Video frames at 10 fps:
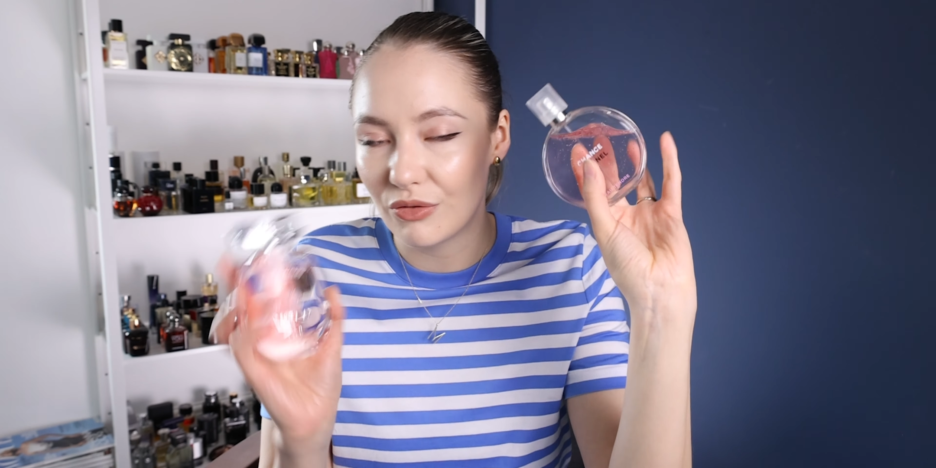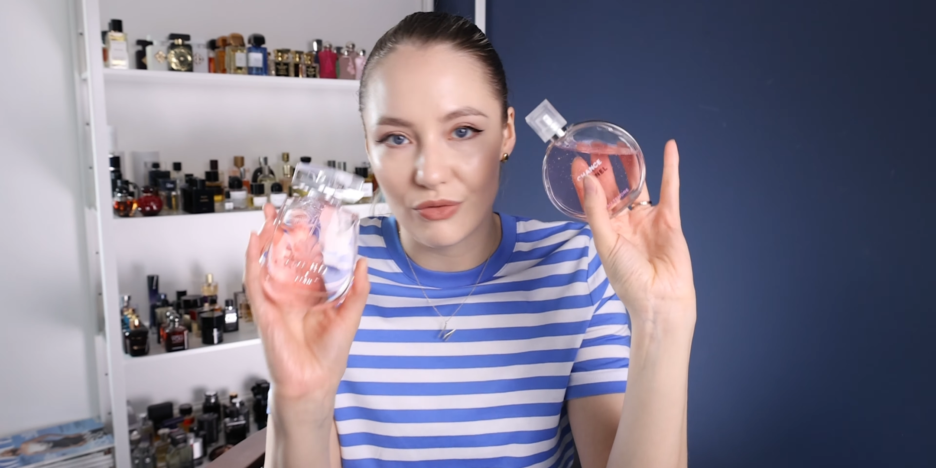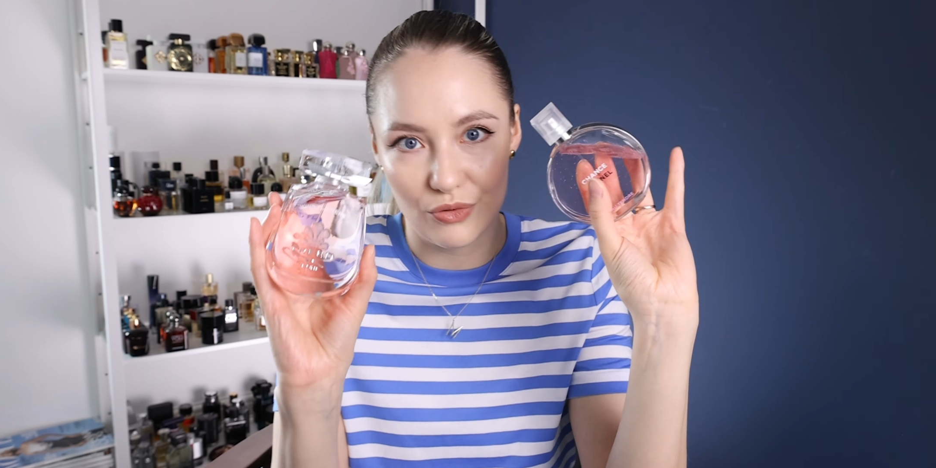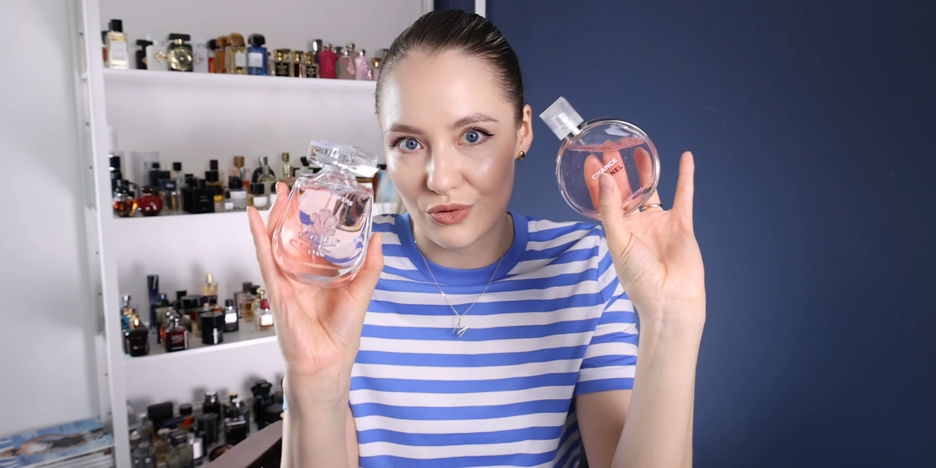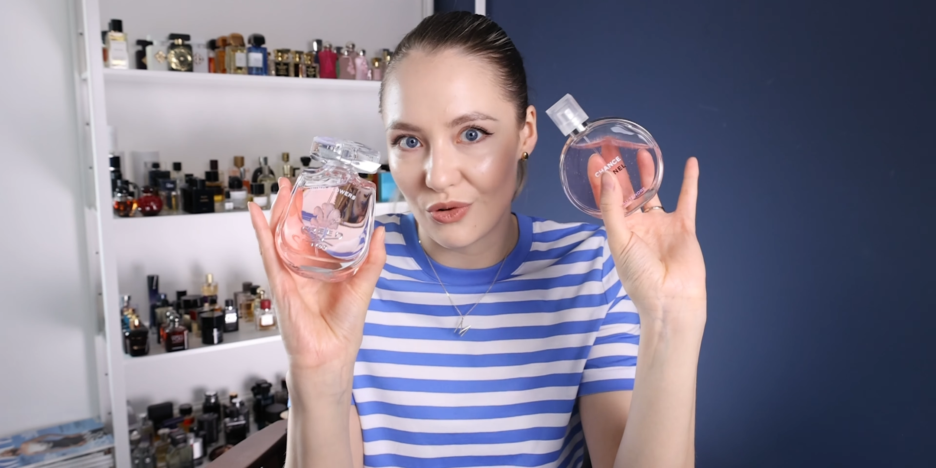
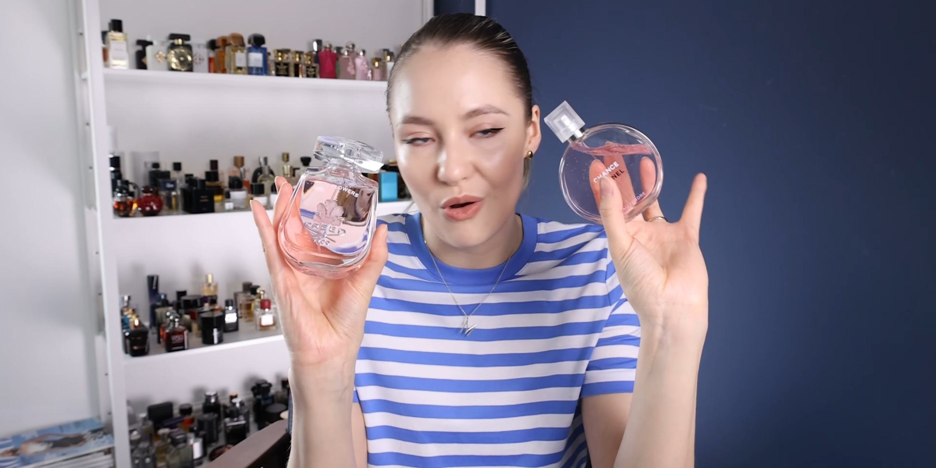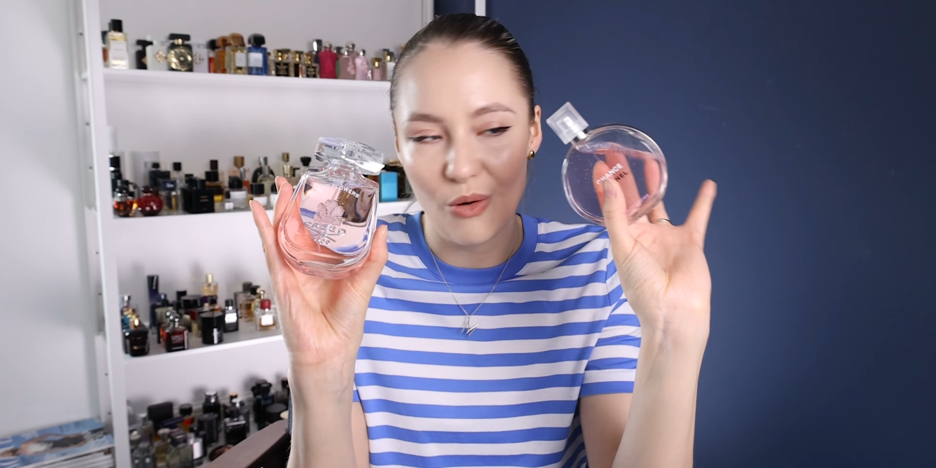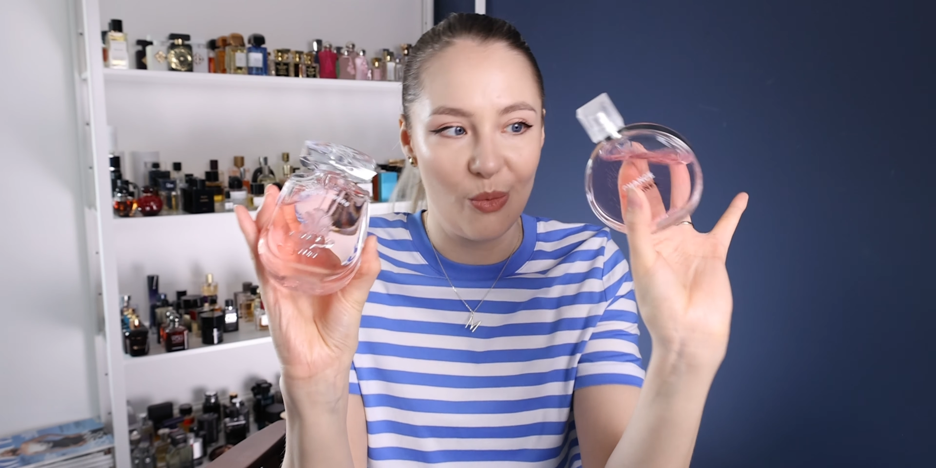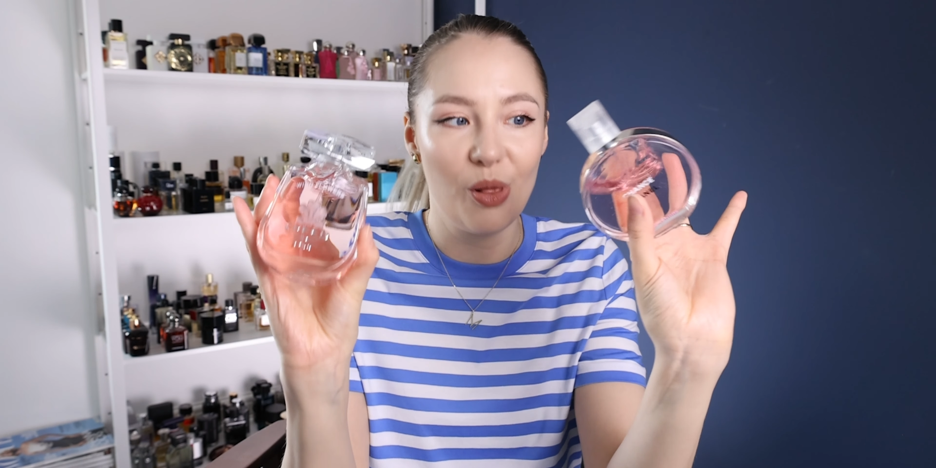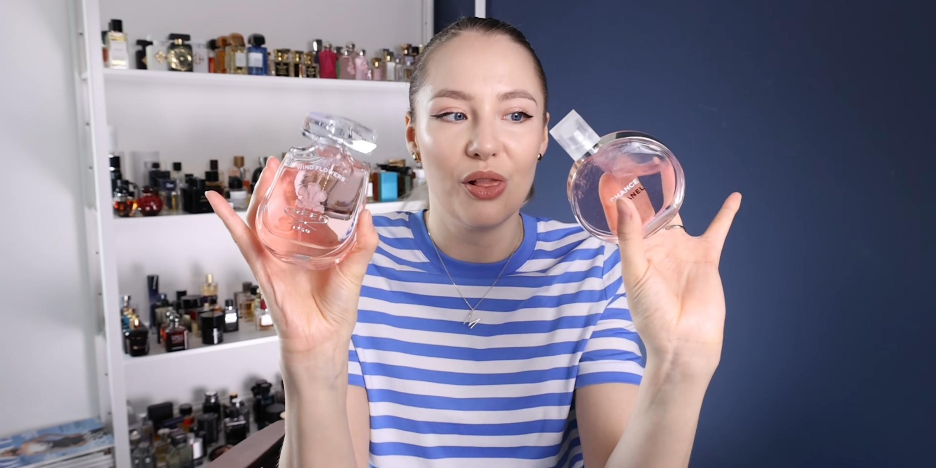for
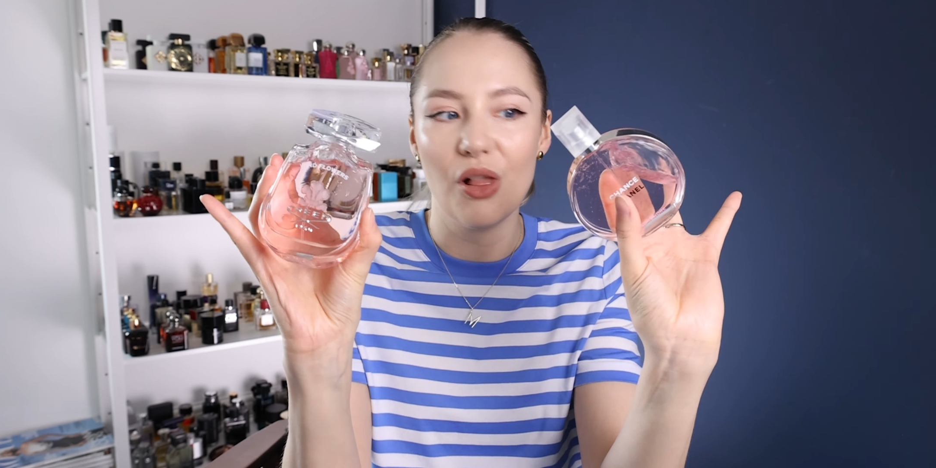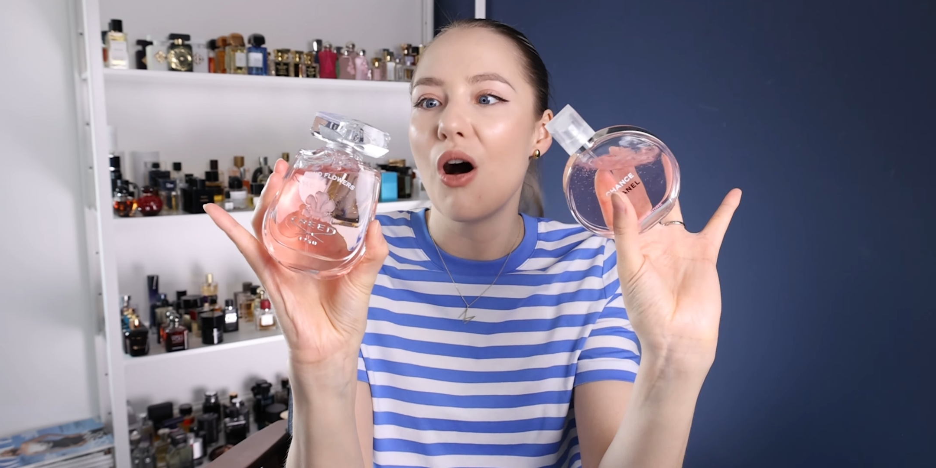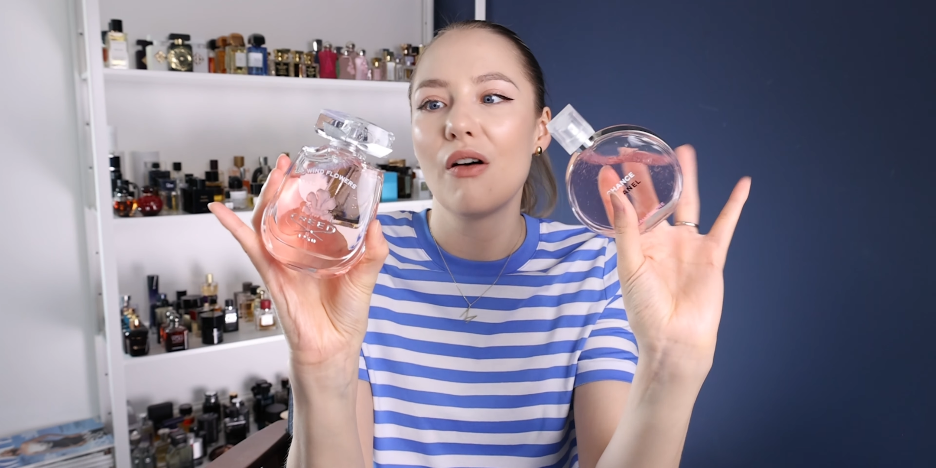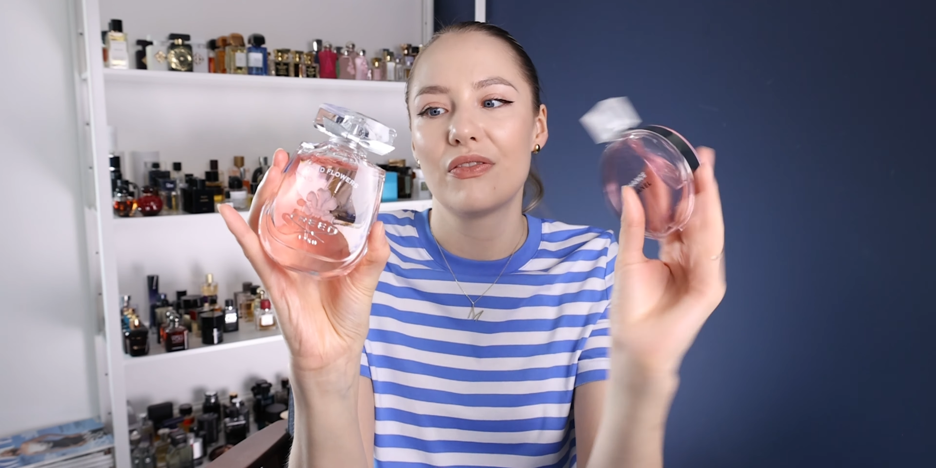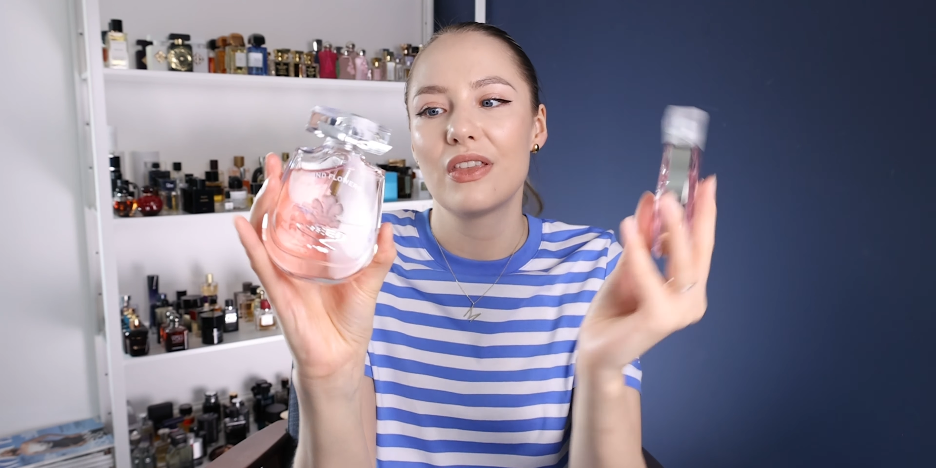sure
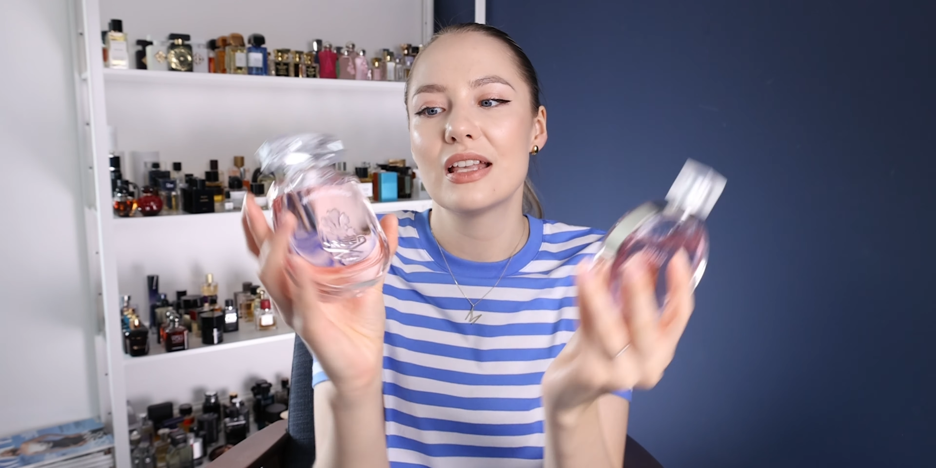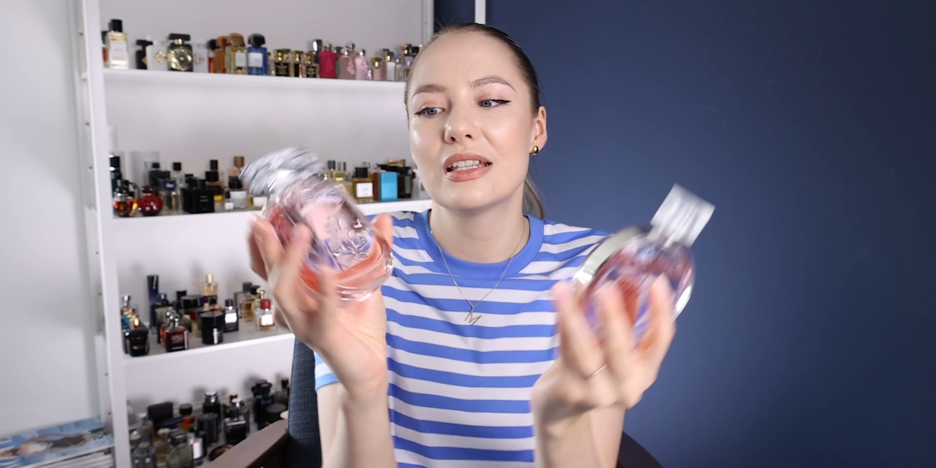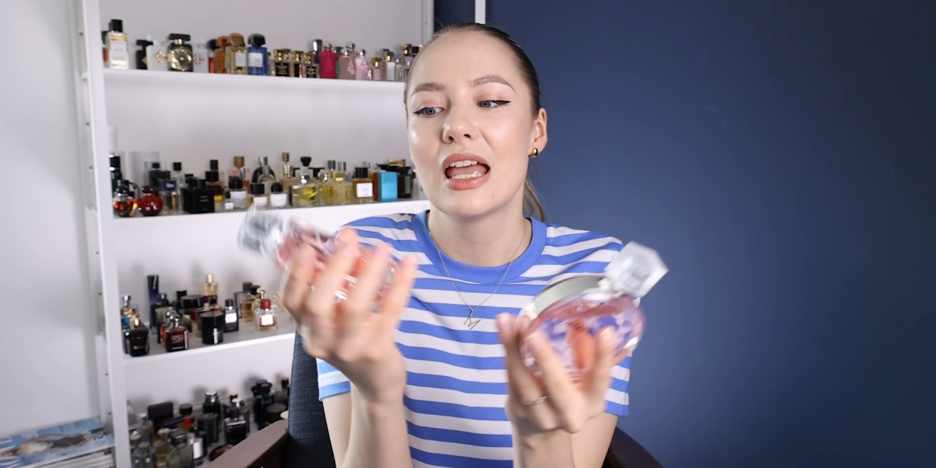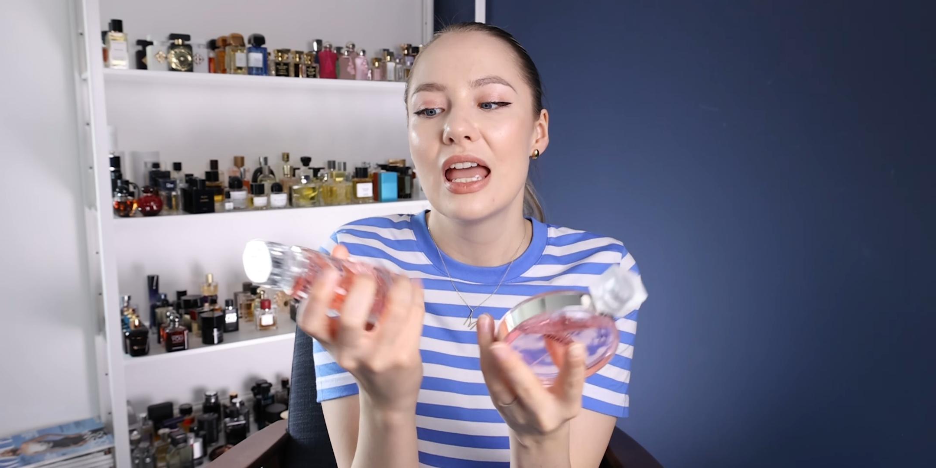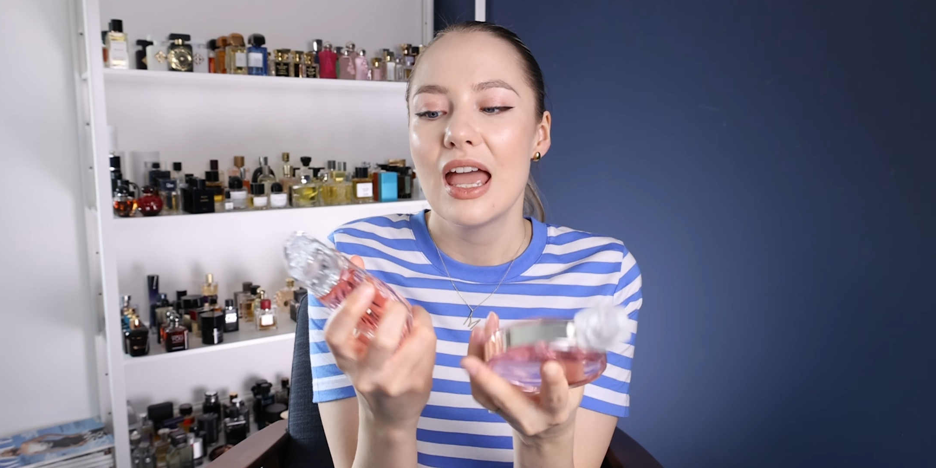love this